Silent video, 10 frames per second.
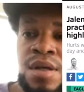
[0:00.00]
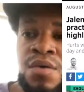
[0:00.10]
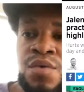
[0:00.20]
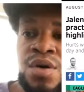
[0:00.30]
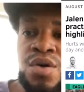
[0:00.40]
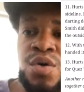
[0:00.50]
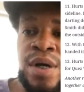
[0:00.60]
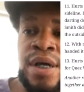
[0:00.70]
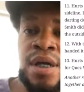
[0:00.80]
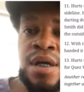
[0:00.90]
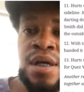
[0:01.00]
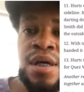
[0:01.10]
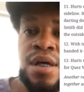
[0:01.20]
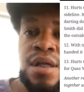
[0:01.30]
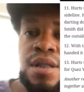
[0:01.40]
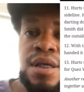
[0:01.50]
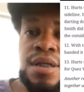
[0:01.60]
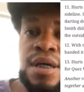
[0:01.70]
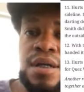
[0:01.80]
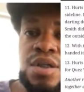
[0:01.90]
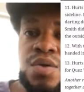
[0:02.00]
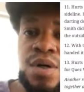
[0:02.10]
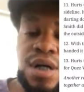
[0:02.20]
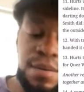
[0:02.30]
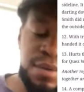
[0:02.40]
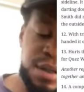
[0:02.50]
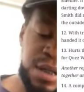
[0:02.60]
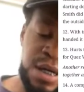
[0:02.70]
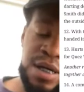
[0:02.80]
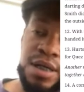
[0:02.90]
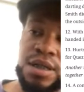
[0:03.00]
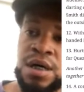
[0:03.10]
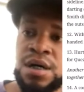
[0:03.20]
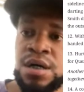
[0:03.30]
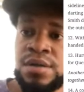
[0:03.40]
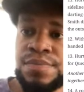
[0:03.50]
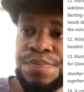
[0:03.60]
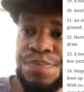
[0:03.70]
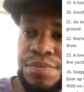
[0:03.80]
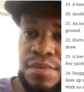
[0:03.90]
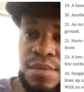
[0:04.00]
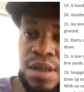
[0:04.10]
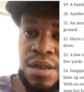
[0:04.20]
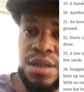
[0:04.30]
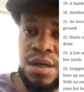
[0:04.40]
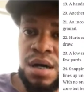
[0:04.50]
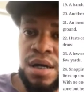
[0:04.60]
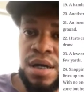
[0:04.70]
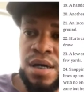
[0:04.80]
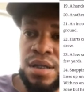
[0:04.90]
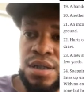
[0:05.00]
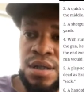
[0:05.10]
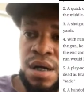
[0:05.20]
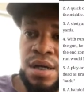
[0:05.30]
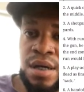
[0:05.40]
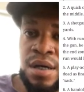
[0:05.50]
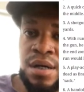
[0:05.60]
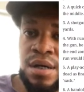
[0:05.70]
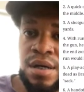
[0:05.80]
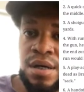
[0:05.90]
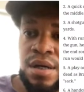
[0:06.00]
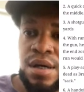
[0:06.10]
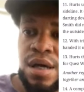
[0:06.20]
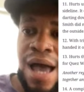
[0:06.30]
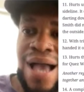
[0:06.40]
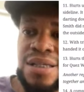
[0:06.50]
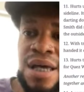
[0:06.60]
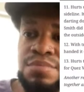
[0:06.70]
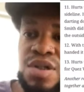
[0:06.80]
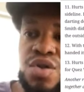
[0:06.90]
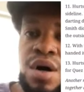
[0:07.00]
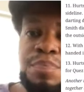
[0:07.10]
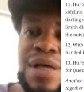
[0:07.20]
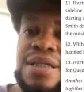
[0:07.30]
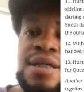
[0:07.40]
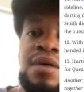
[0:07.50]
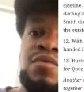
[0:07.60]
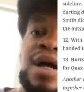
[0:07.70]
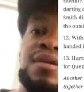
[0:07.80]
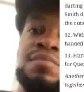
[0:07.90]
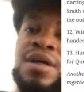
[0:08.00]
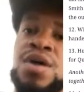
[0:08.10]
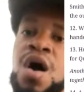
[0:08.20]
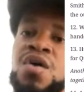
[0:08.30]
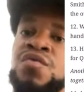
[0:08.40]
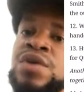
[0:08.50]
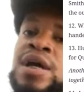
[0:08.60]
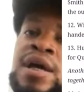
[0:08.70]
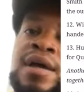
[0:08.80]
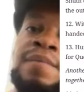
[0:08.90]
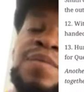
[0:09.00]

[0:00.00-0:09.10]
real quick. Let's get into a couple of things. Let's start here. Actually, I'm just going to place it up randomly. Y'all can read